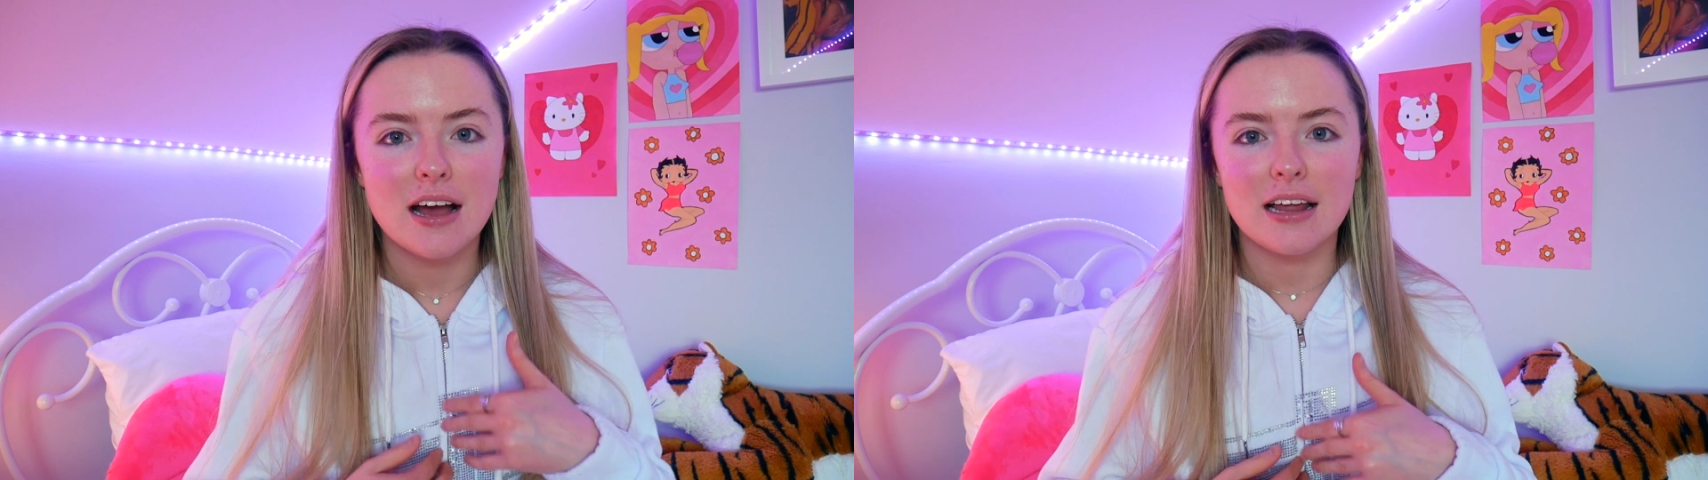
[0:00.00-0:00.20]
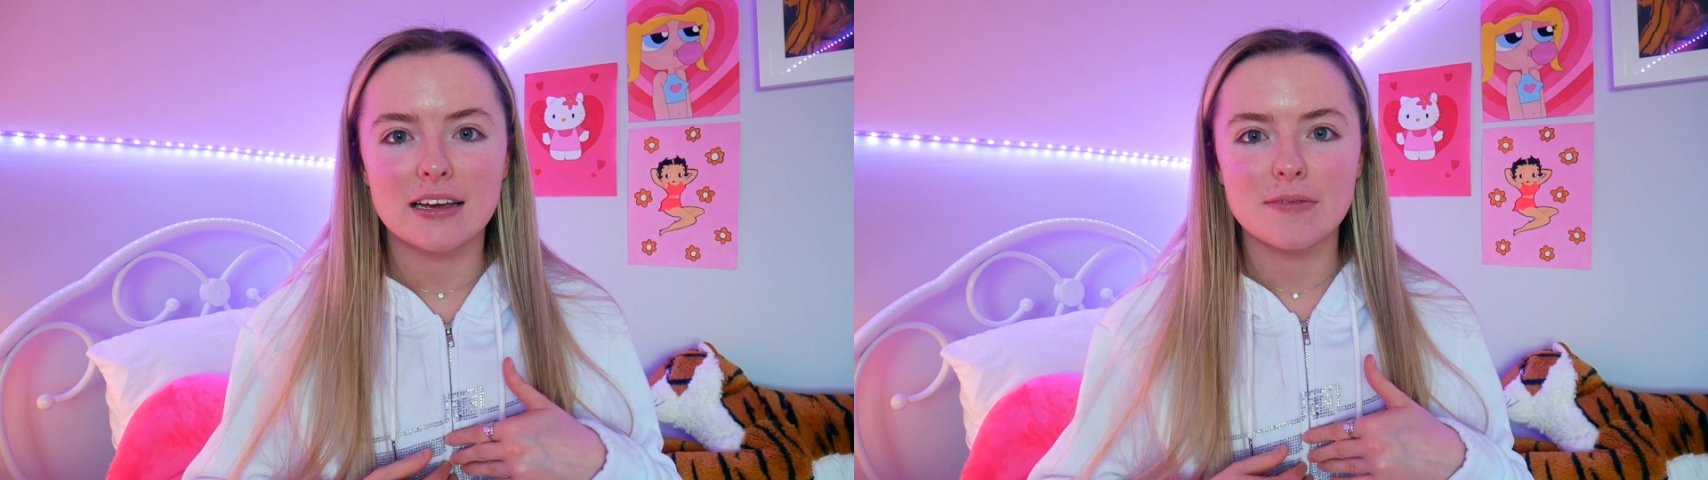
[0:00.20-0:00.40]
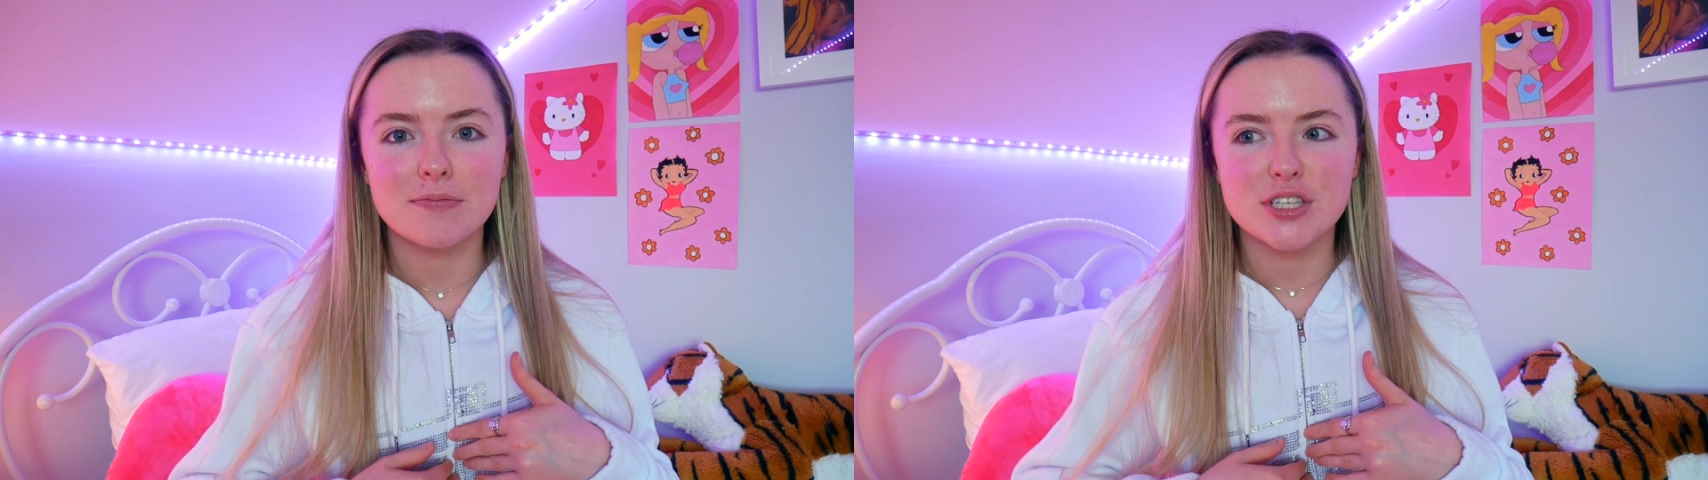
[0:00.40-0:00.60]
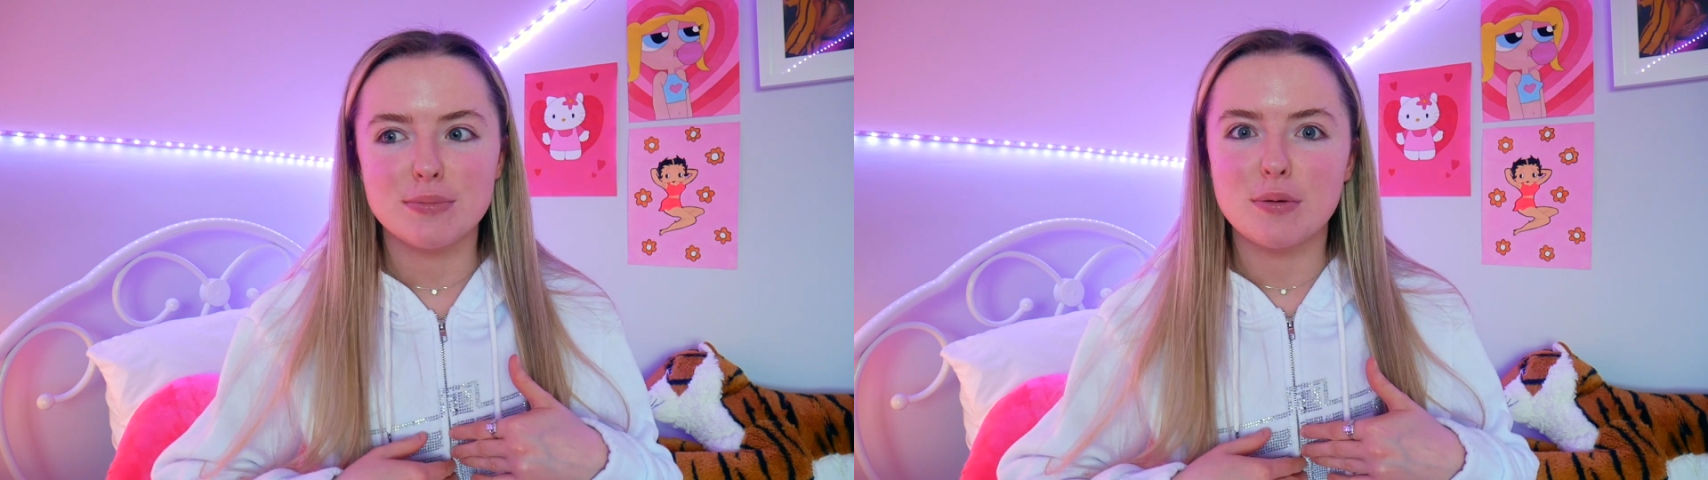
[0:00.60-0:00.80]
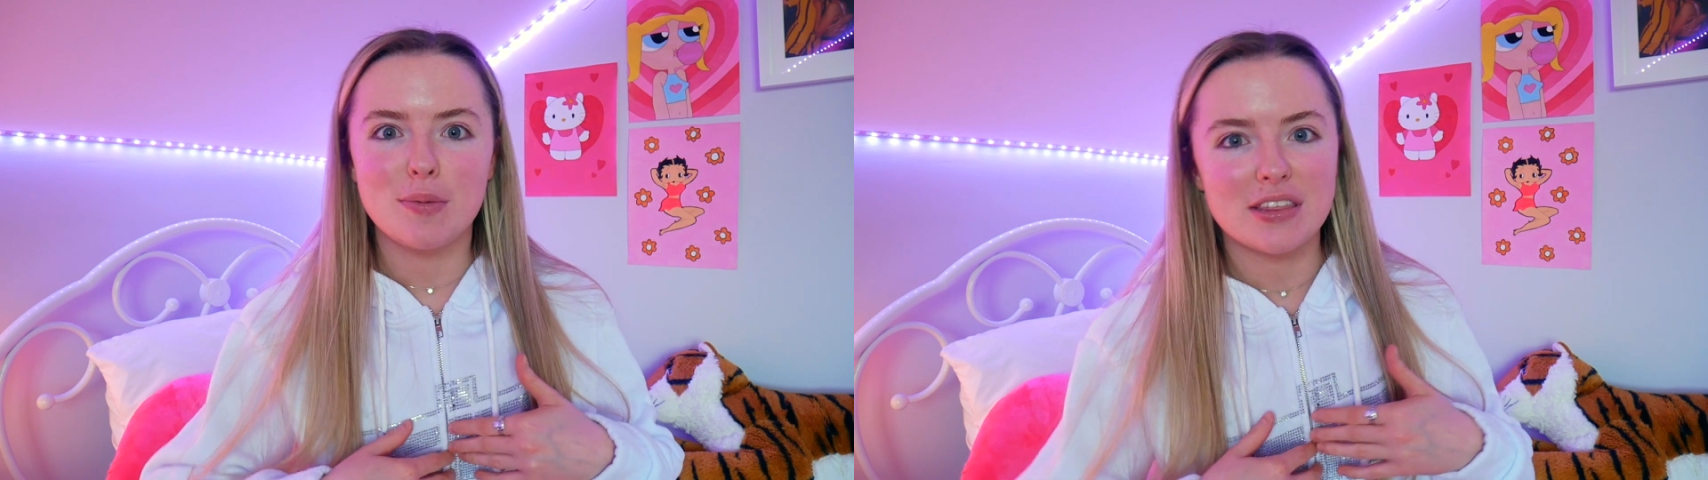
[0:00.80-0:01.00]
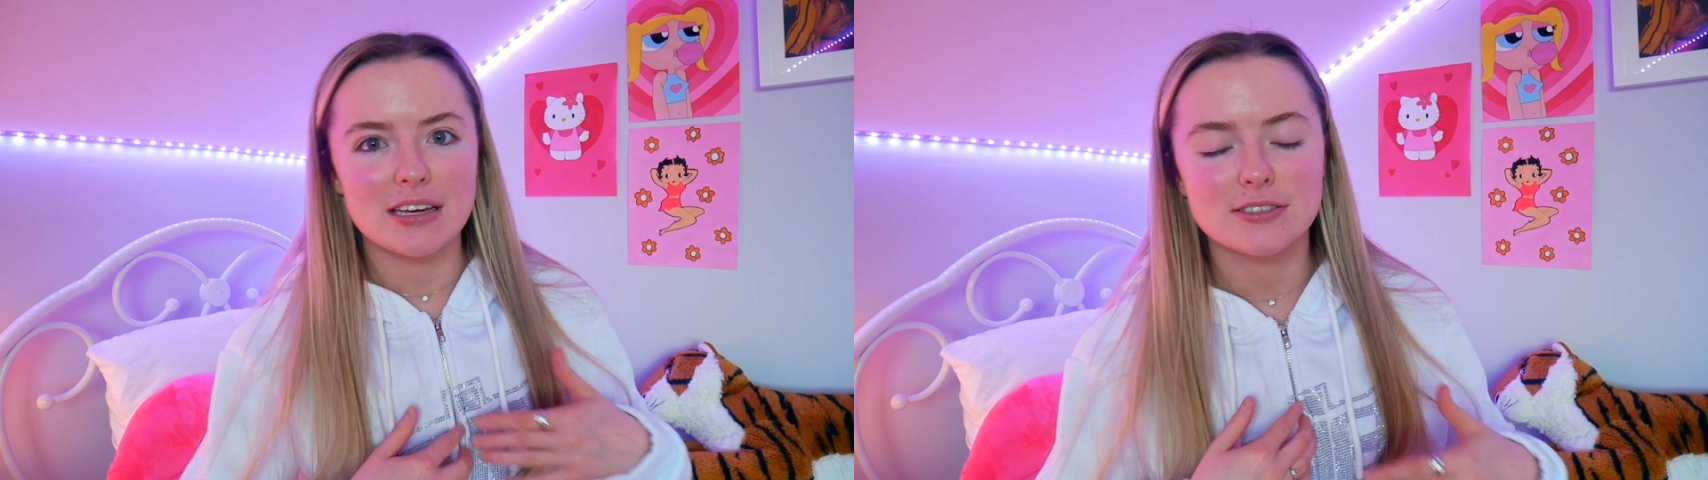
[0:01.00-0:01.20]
Like, some people might think